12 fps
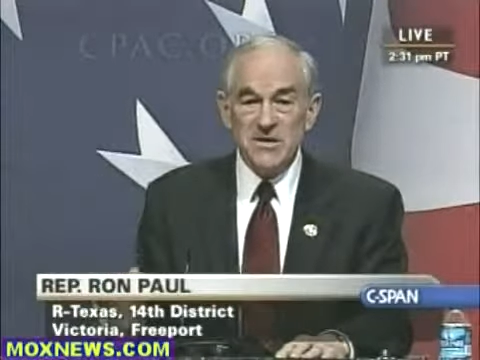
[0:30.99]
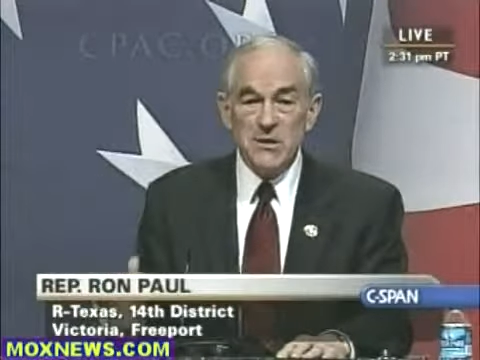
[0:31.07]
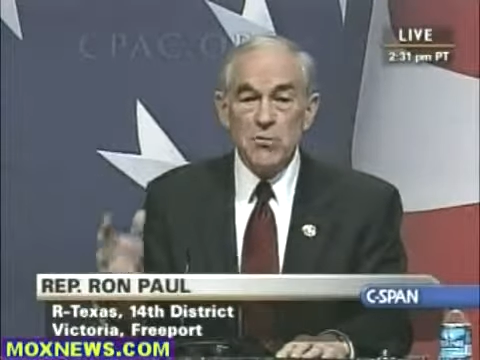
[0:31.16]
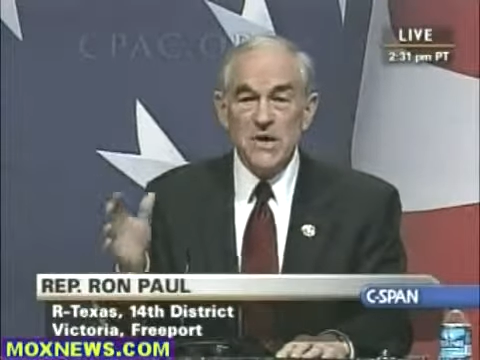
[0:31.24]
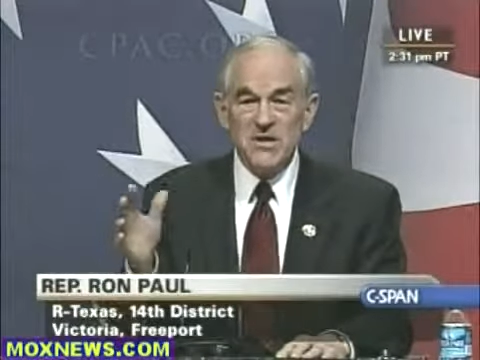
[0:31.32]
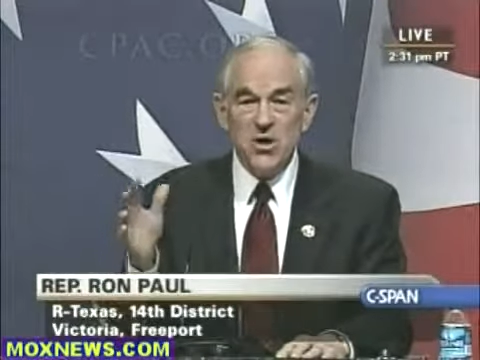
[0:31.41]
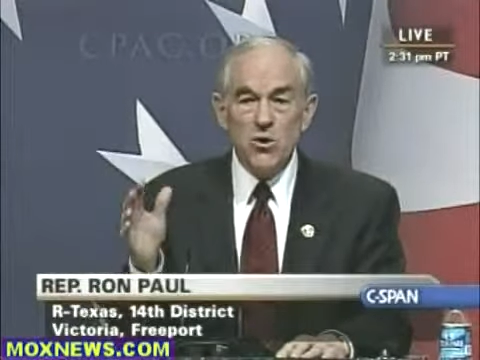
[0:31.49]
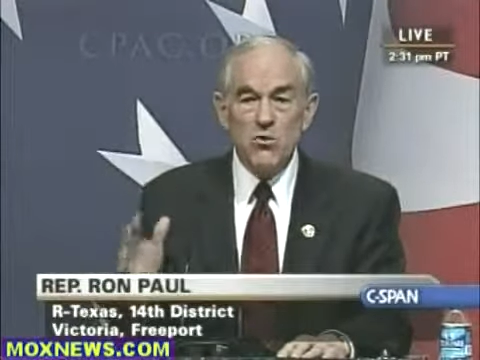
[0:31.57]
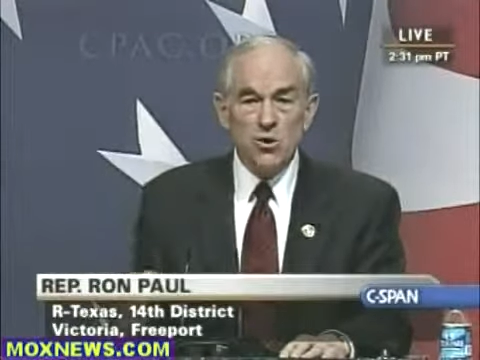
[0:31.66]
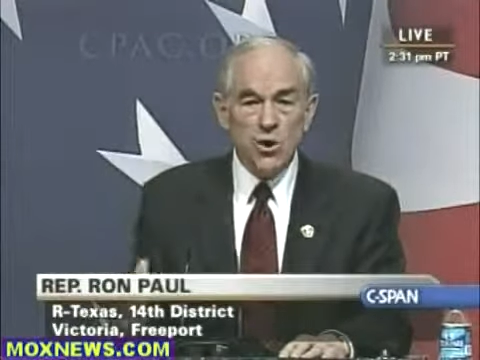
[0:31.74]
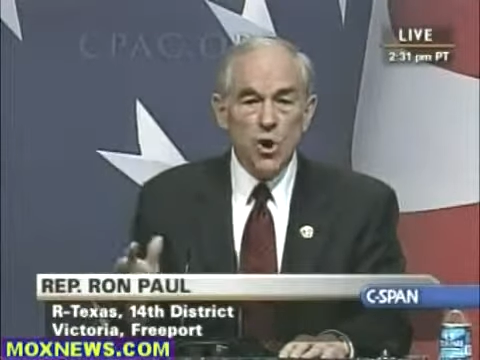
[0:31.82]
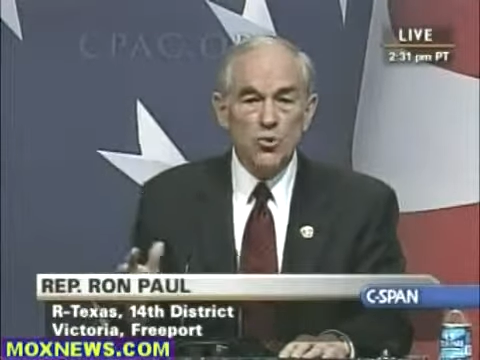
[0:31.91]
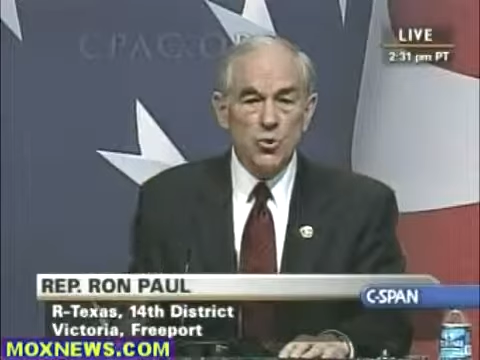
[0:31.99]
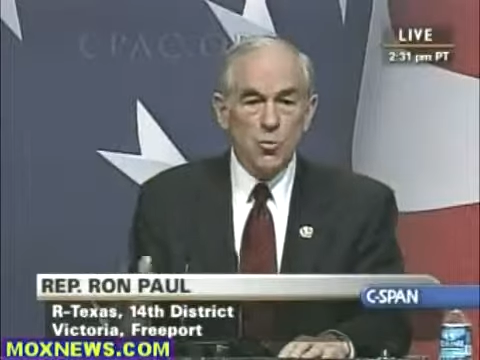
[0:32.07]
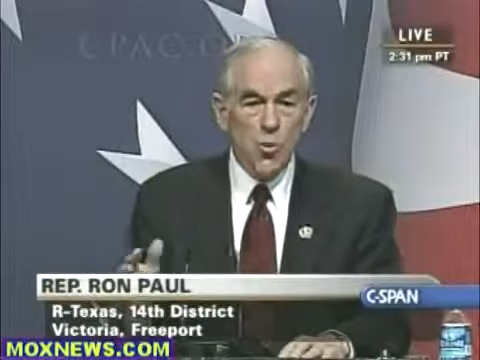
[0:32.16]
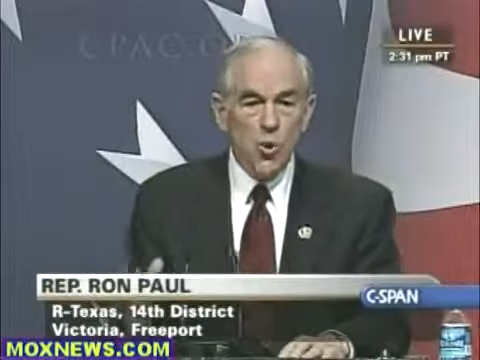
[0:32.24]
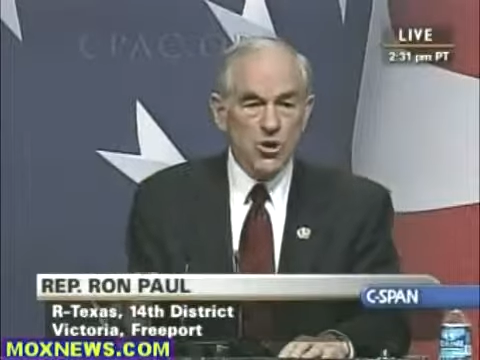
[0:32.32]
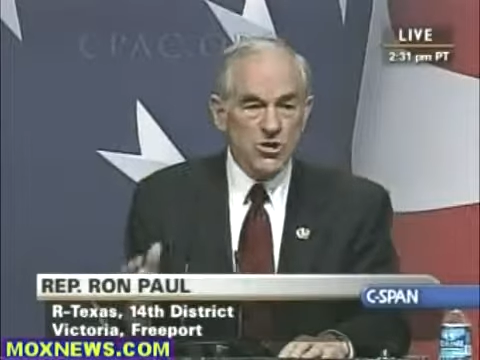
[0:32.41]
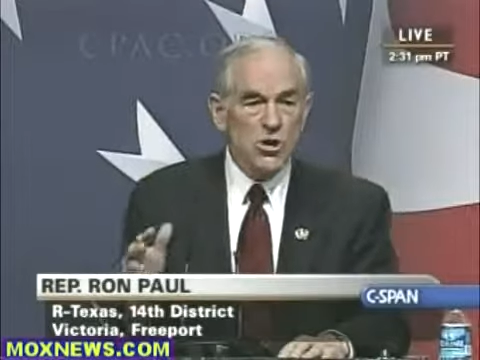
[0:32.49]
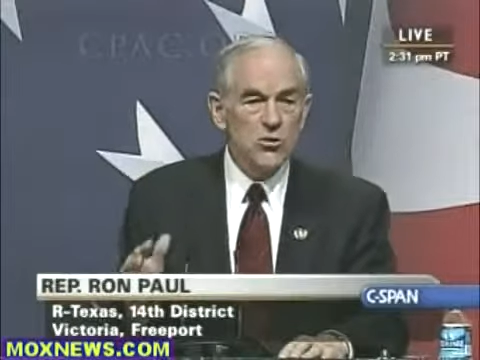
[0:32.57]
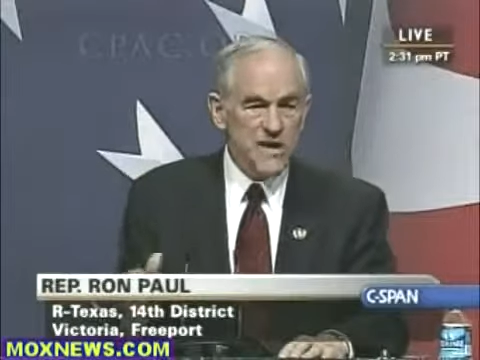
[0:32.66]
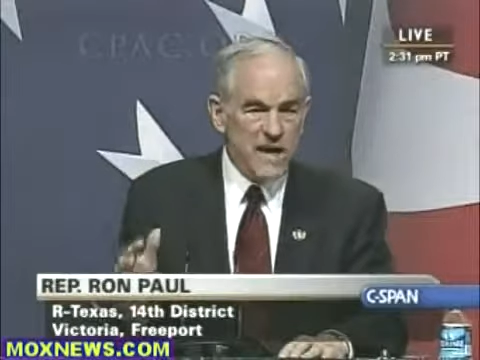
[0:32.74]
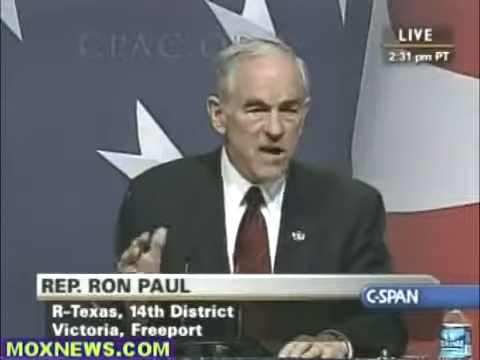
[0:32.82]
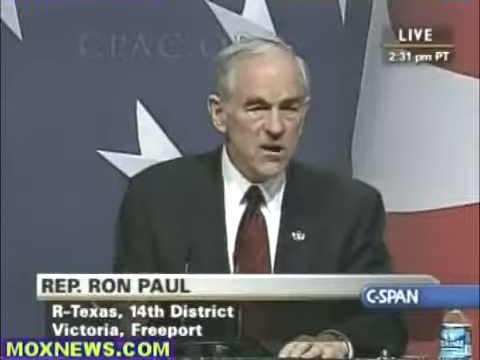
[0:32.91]
and we don't go to war so
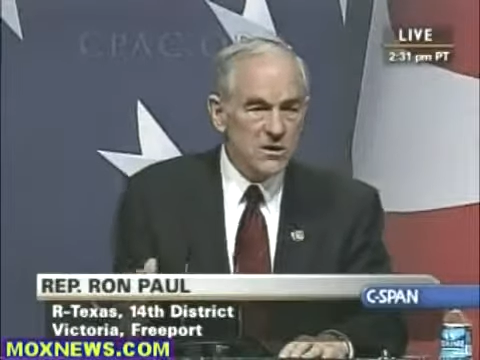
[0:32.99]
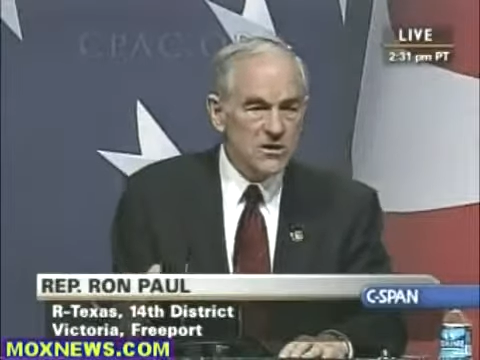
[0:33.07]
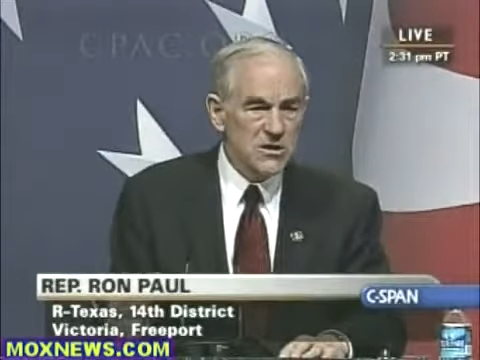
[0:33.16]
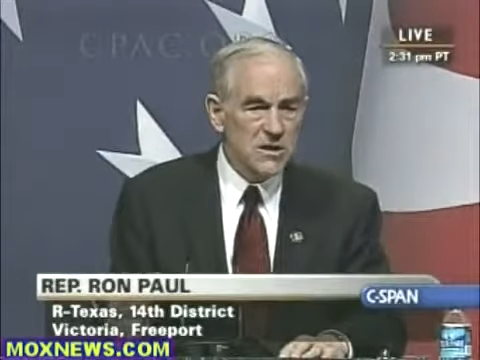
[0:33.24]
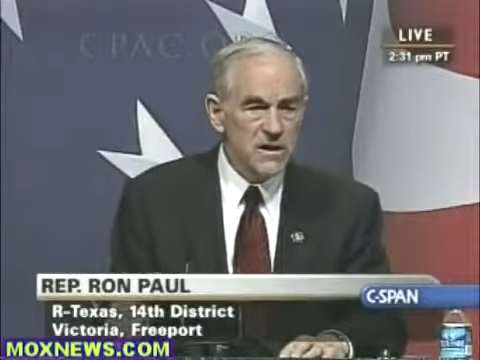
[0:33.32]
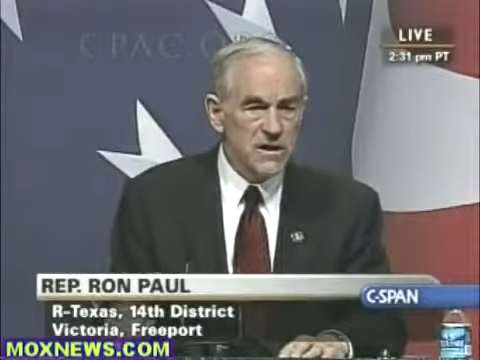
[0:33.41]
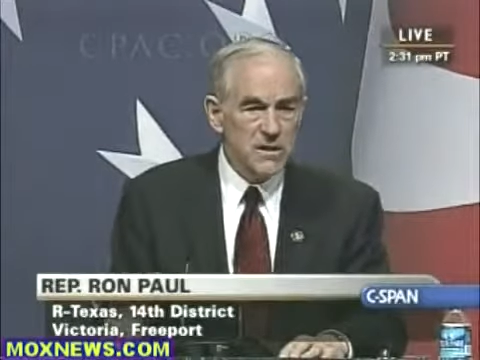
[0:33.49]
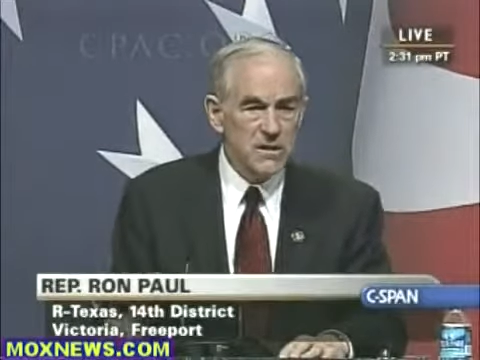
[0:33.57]
carelessly.